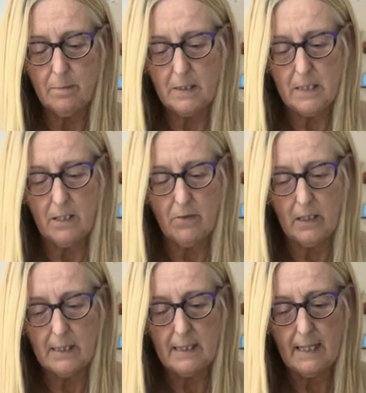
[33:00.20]
material,
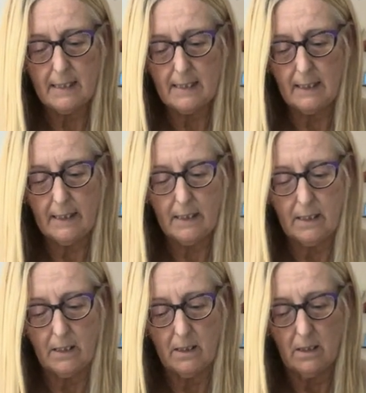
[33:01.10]
it's like
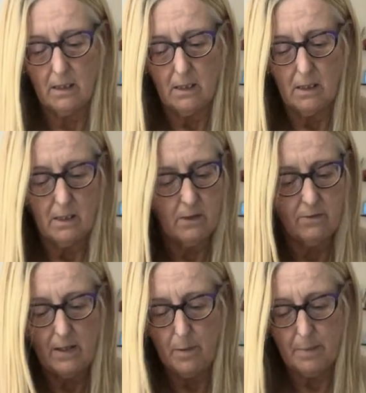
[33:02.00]
silicone. It's
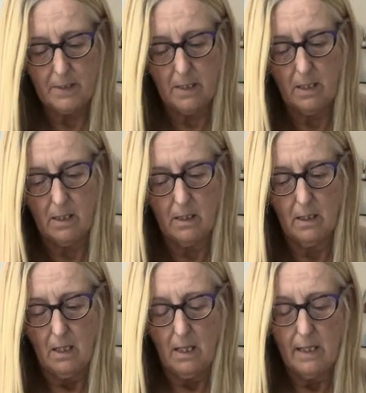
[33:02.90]
very bizarre.
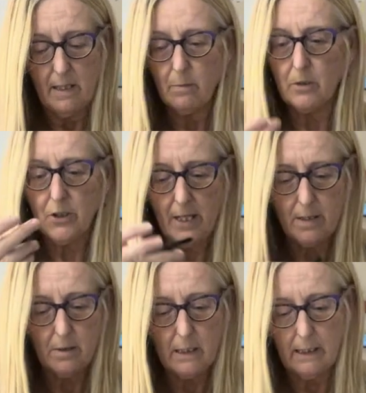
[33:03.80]
And then we'll try
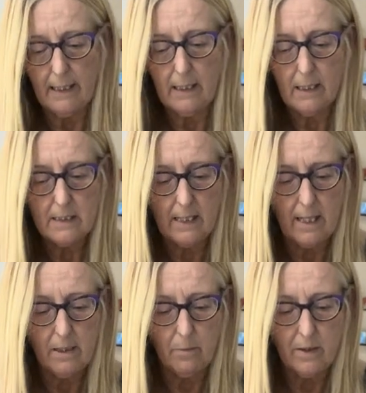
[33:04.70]
and link it
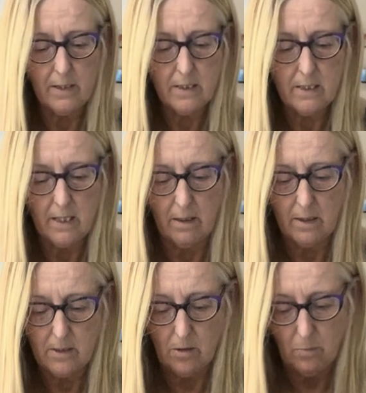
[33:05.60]
together with this thing
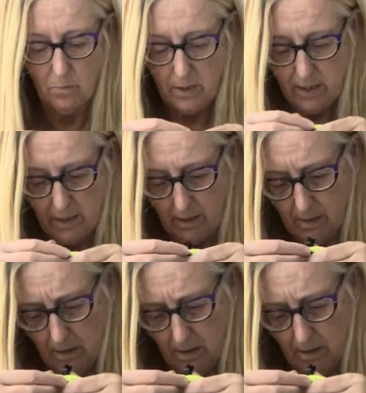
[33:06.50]
that's come with it.